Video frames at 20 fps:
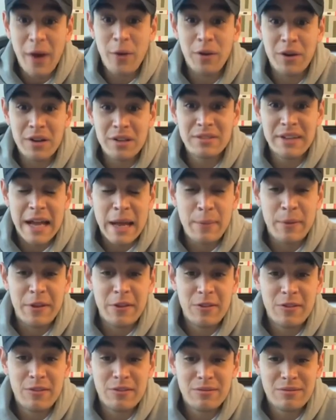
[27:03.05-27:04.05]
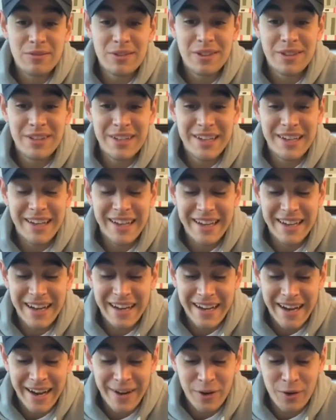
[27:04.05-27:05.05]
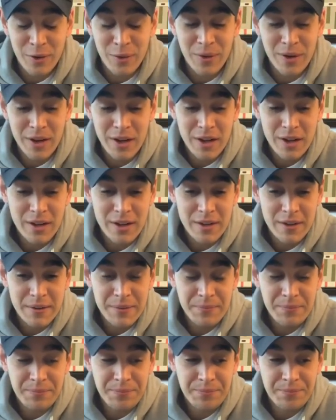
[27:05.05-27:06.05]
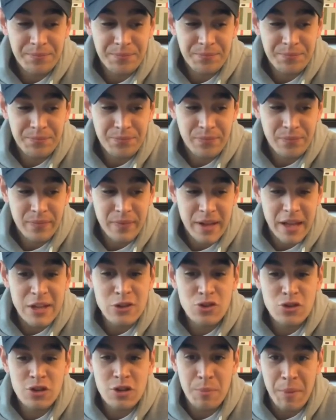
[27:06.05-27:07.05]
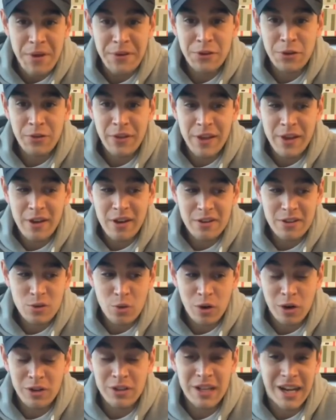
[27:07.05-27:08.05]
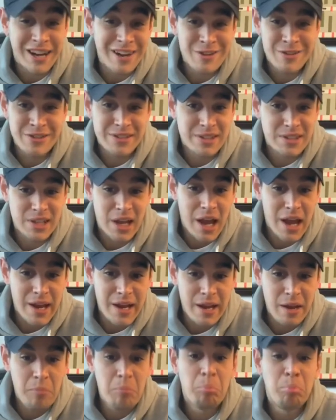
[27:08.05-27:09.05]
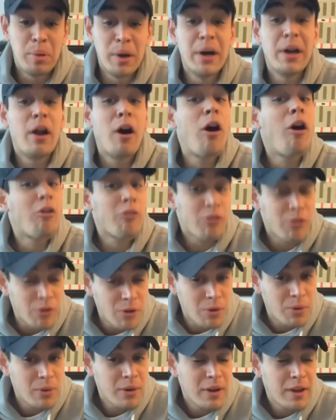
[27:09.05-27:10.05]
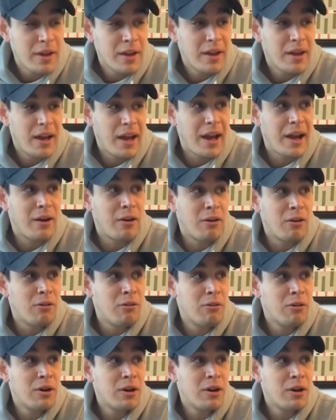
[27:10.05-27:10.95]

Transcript: of habits and how instrumental they are to our entire society, but also how